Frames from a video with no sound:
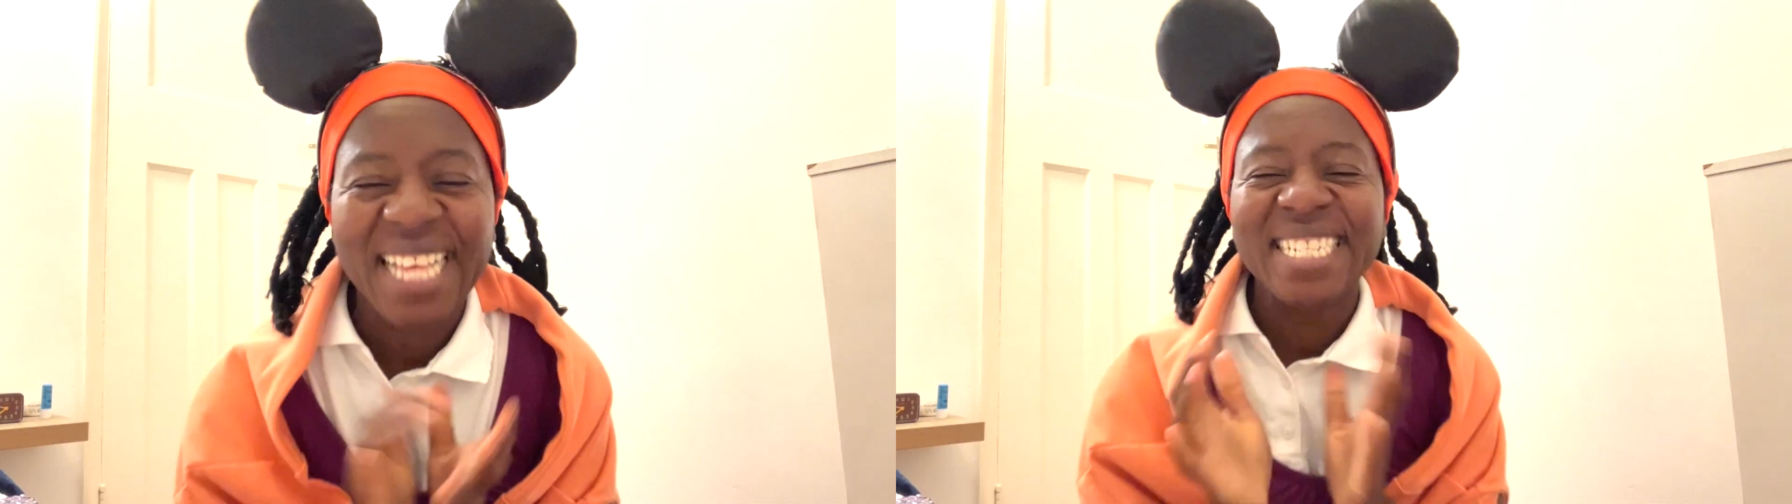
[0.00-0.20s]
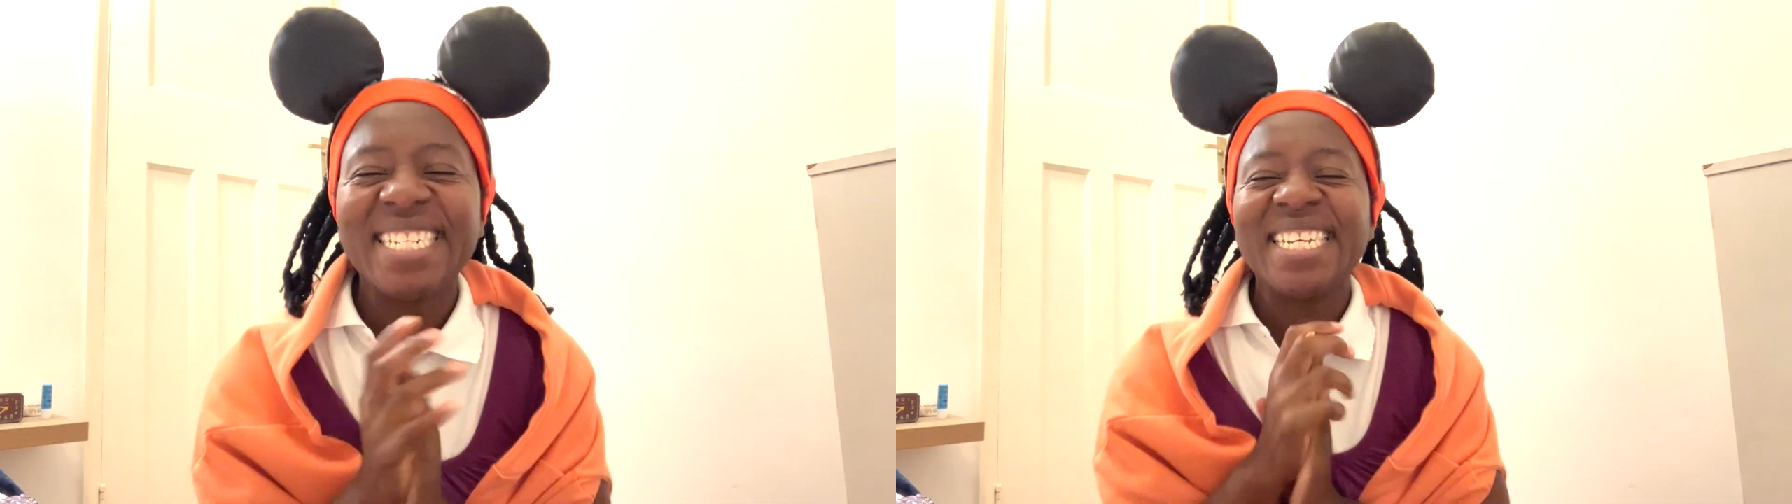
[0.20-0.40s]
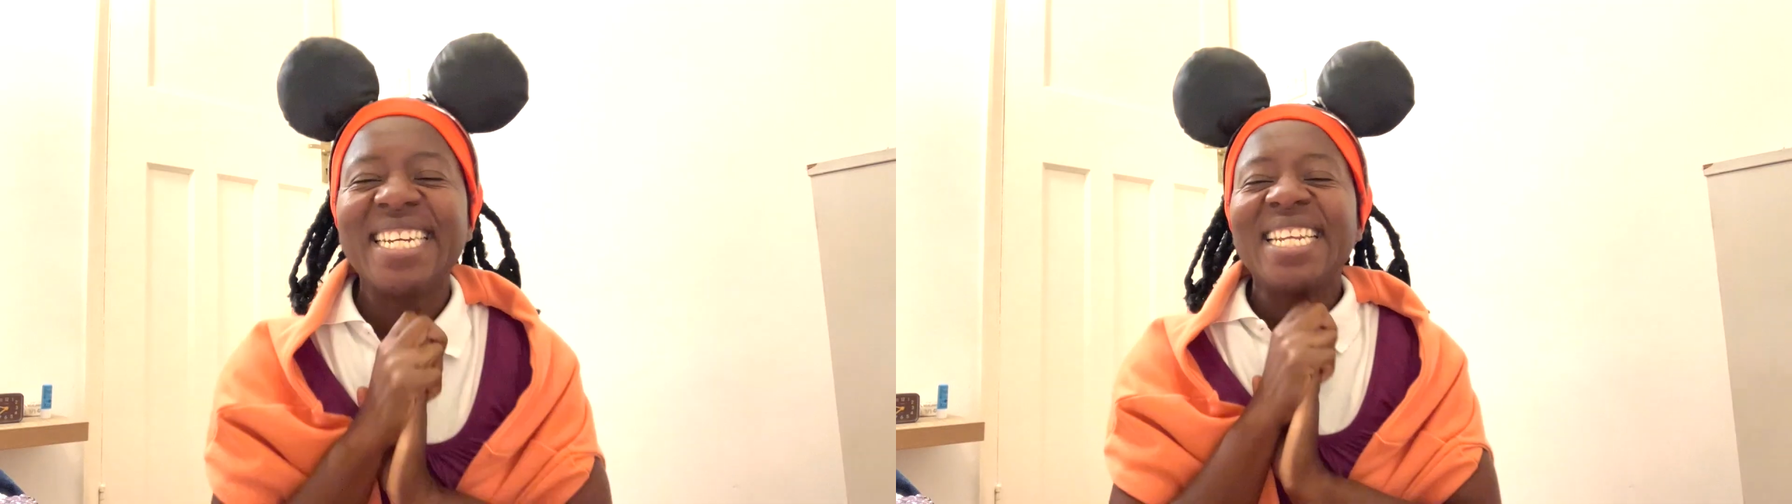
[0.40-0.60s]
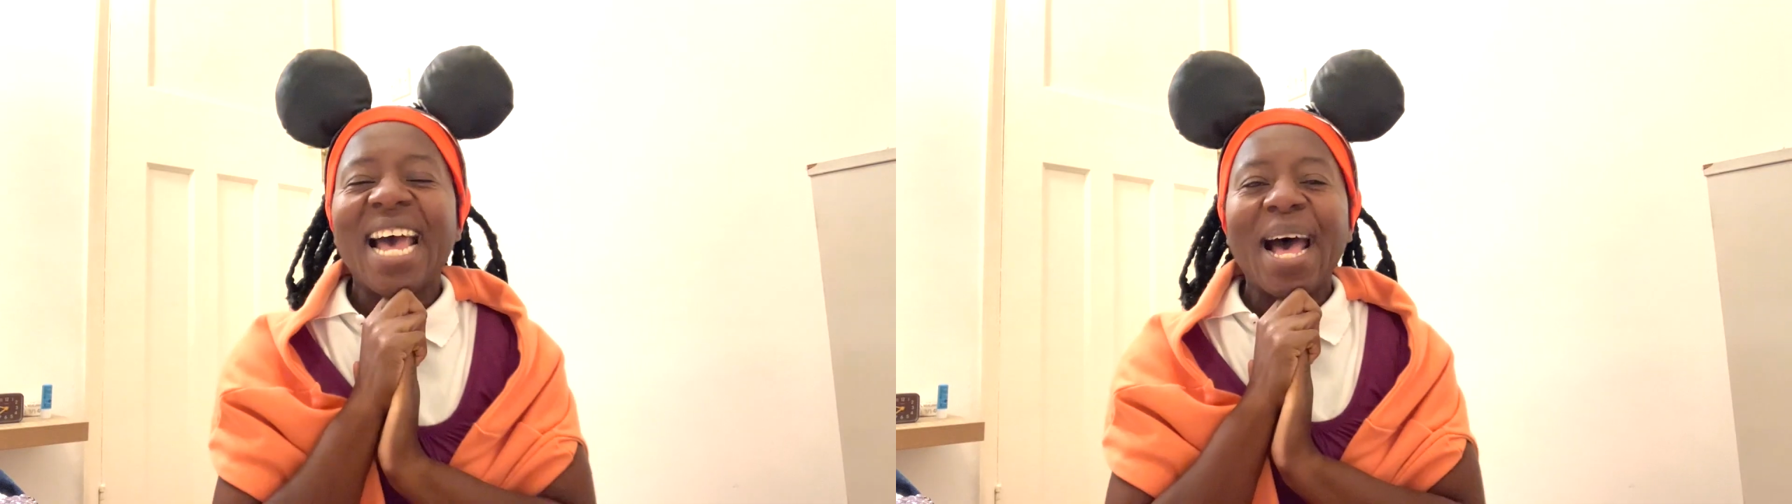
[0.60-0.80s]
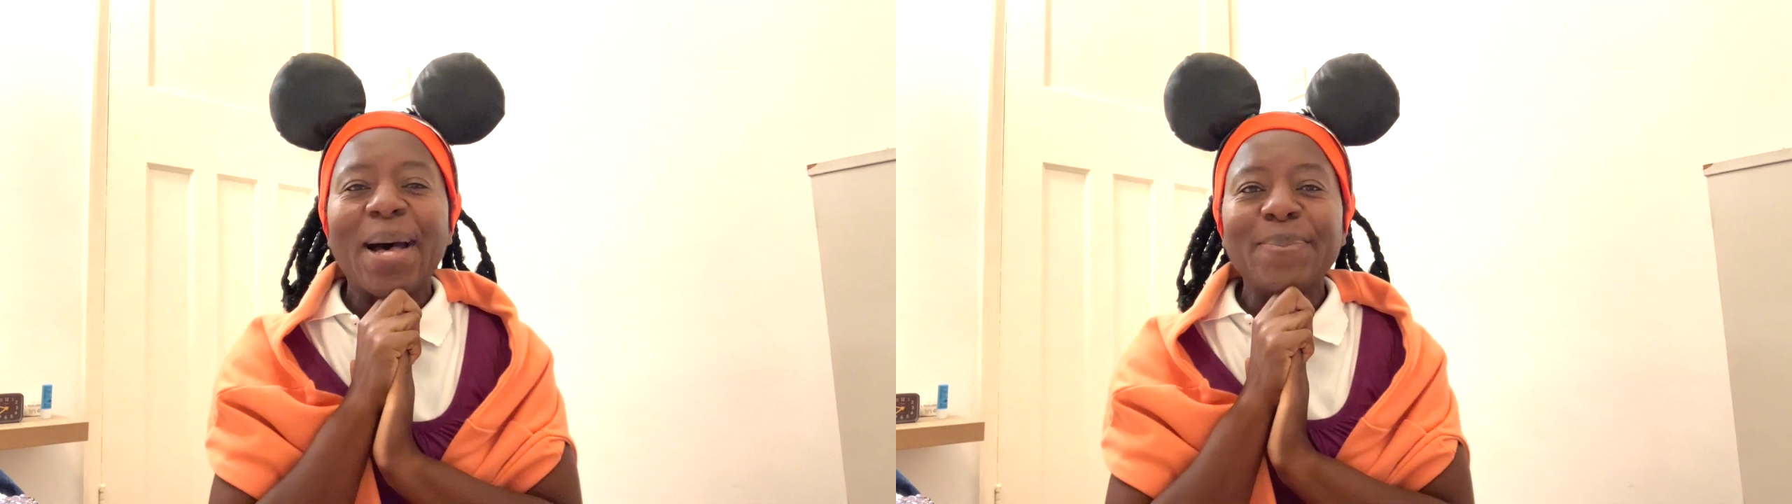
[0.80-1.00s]
Yes, indeed.
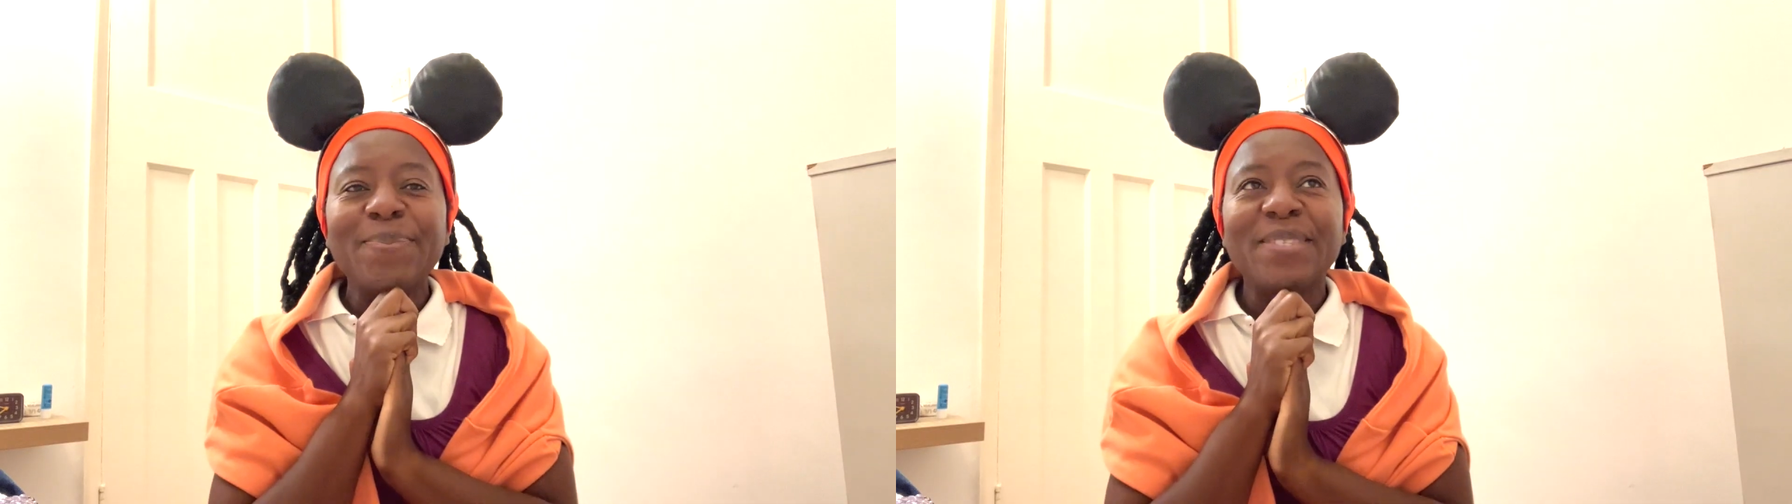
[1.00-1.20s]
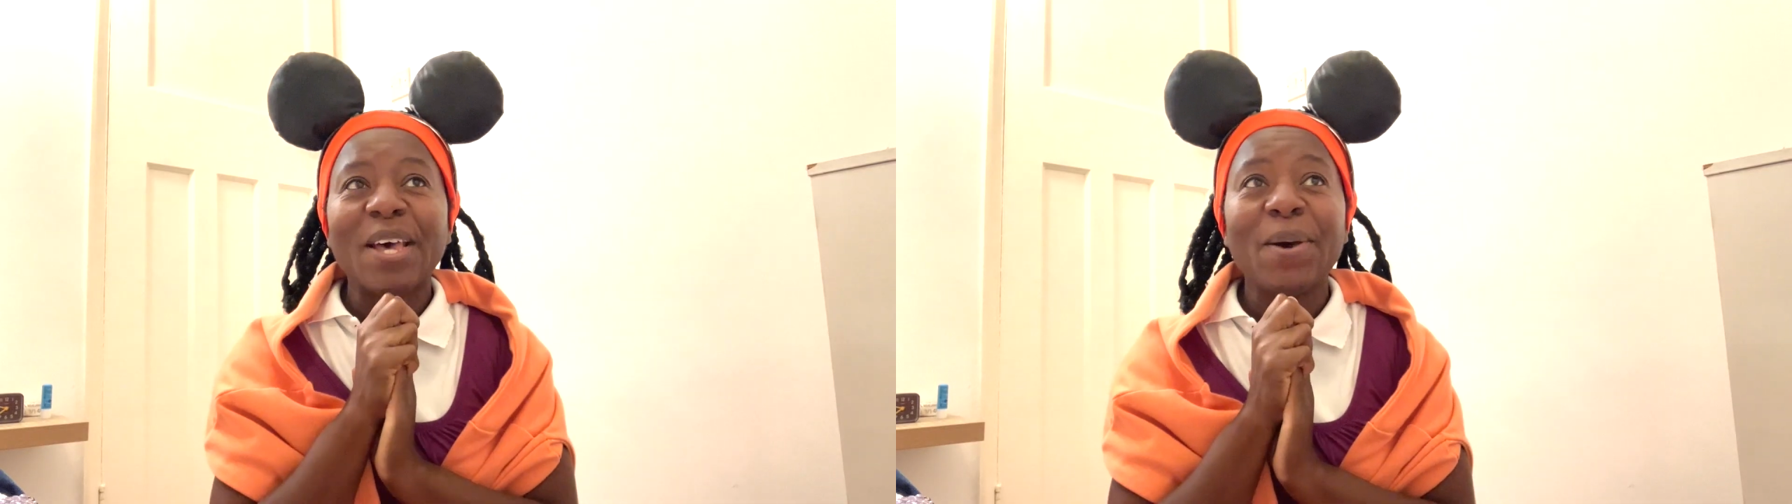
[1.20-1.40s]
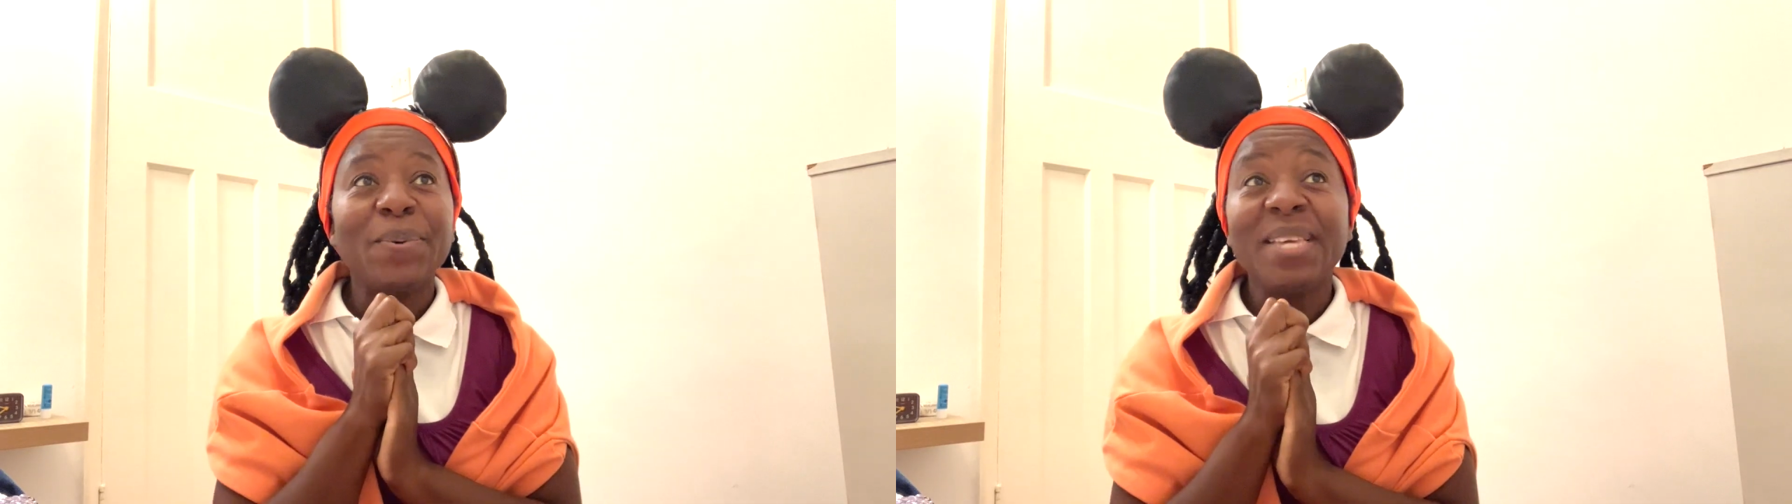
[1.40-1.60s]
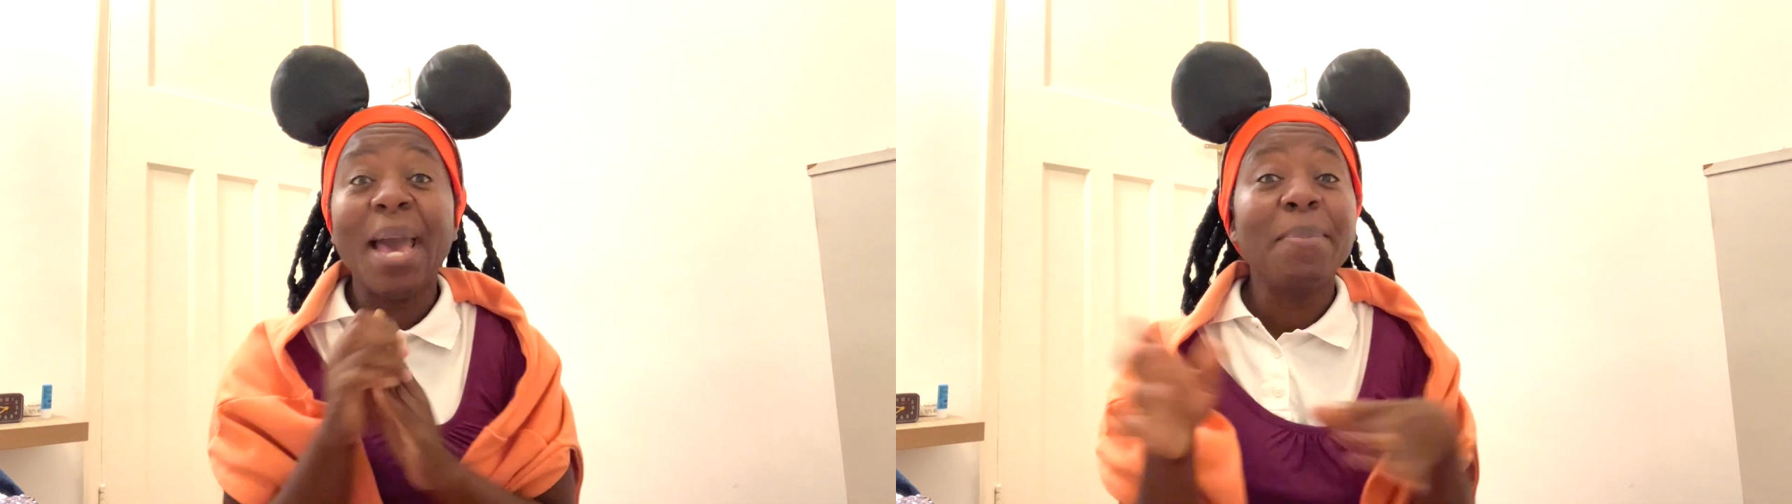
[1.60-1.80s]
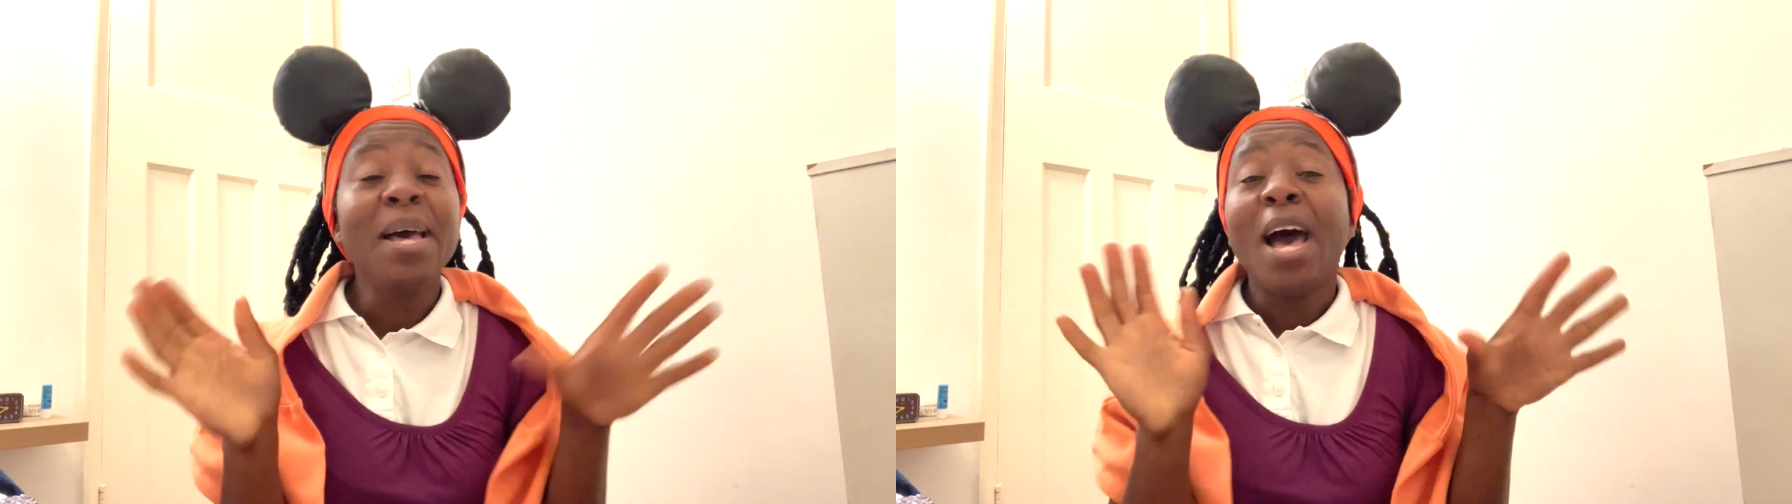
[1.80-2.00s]
Um, so
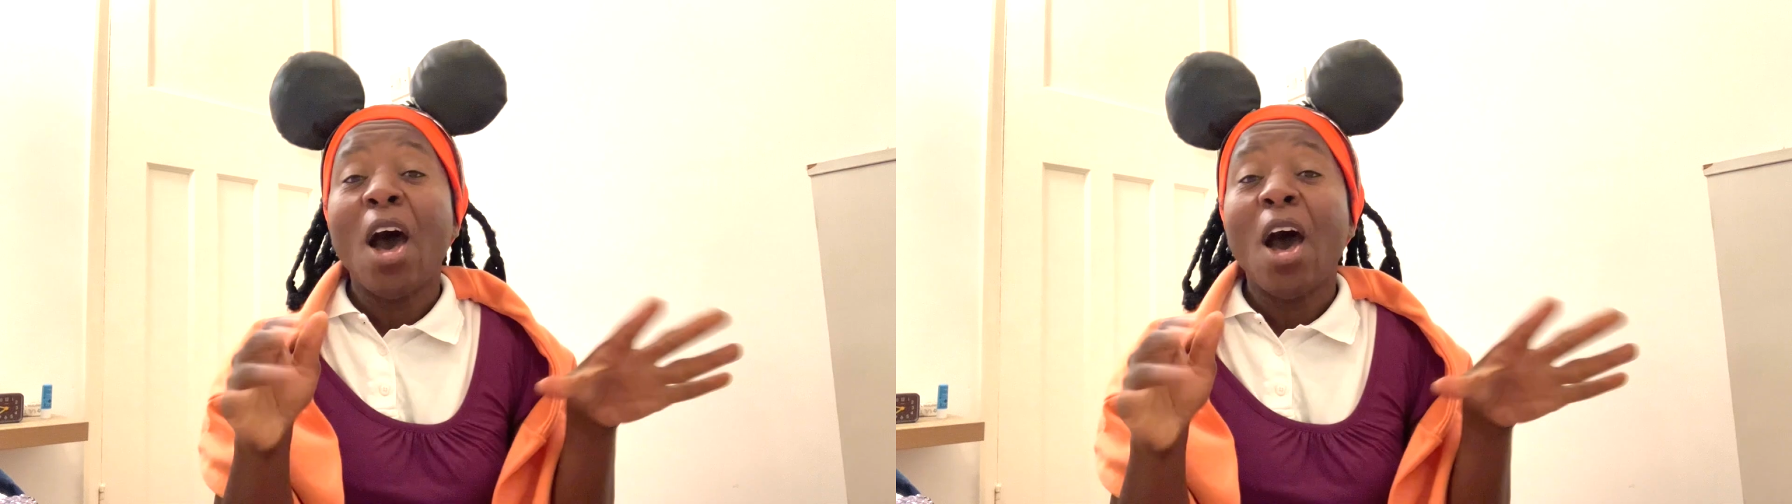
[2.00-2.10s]
yeah,